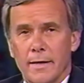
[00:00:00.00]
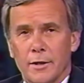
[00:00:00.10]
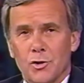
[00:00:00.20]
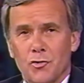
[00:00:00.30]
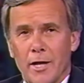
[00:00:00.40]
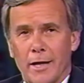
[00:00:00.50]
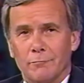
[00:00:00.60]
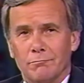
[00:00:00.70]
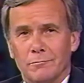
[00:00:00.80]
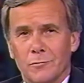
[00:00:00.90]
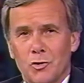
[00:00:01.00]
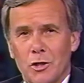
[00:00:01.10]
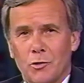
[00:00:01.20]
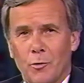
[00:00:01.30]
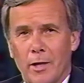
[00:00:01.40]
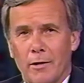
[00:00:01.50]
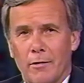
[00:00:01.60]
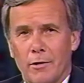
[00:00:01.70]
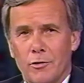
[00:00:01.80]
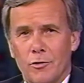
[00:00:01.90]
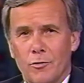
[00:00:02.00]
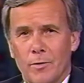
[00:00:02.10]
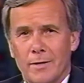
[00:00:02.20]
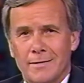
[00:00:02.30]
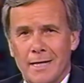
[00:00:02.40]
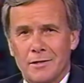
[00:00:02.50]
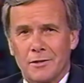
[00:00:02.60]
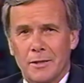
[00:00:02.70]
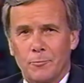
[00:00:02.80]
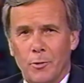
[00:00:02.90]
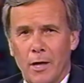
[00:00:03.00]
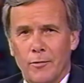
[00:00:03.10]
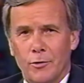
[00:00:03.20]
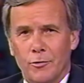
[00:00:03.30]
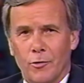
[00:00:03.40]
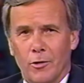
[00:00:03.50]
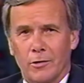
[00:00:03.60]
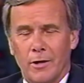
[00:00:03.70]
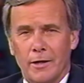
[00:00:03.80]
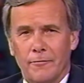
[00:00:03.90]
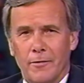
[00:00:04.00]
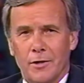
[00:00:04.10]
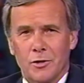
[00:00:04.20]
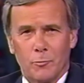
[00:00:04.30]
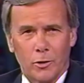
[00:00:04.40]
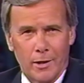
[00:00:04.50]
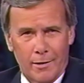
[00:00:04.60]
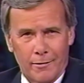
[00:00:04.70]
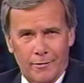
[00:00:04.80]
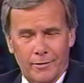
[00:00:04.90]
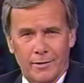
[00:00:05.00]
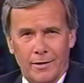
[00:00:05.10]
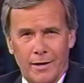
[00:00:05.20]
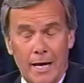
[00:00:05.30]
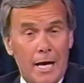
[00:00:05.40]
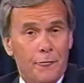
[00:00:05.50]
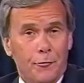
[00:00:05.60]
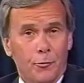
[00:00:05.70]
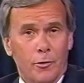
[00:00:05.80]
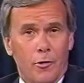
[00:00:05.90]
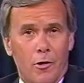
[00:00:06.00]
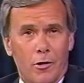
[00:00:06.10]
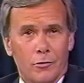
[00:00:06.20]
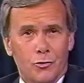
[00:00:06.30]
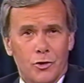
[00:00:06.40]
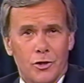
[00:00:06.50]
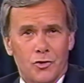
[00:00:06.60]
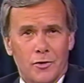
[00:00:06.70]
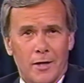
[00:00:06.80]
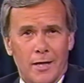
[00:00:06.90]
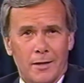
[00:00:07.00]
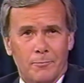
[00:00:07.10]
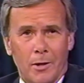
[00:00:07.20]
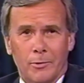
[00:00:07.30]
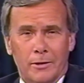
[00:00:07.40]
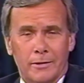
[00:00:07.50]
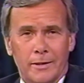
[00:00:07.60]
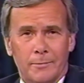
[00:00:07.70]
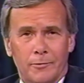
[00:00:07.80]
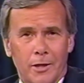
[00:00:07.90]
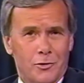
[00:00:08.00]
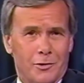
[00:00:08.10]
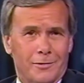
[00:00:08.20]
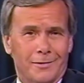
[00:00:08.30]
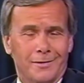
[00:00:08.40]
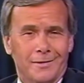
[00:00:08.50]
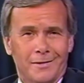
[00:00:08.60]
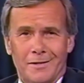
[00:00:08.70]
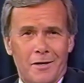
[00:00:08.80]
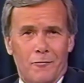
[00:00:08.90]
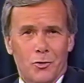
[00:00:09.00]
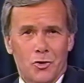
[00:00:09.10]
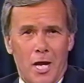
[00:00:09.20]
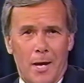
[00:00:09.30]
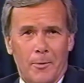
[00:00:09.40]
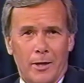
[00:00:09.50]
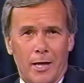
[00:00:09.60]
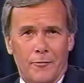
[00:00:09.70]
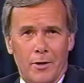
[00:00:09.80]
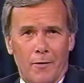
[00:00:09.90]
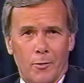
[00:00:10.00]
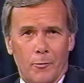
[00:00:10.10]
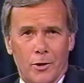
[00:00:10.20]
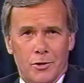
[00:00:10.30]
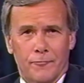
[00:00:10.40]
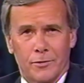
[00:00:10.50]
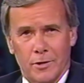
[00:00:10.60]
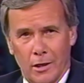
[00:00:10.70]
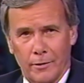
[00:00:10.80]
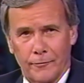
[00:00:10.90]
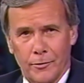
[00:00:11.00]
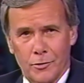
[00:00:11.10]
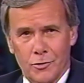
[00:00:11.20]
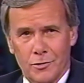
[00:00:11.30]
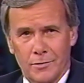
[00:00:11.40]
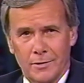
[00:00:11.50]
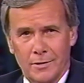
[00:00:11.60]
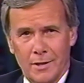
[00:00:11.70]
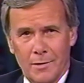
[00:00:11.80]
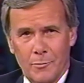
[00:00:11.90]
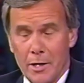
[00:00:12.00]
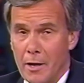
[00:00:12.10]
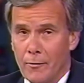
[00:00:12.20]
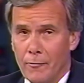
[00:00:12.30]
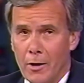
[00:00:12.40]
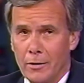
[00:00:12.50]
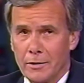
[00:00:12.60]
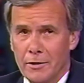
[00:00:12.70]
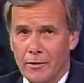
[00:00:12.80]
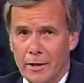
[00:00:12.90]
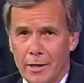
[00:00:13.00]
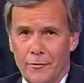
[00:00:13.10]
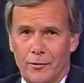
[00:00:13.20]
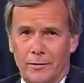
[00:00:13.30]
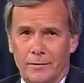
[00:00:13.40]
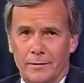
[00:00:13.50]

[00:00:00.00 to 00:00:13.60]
Instead, she created a new, intensely private New York life as a book editor. And through it all, she stayed publicly pleasant, never snapping at the ever-present photographers, but never volunteering either.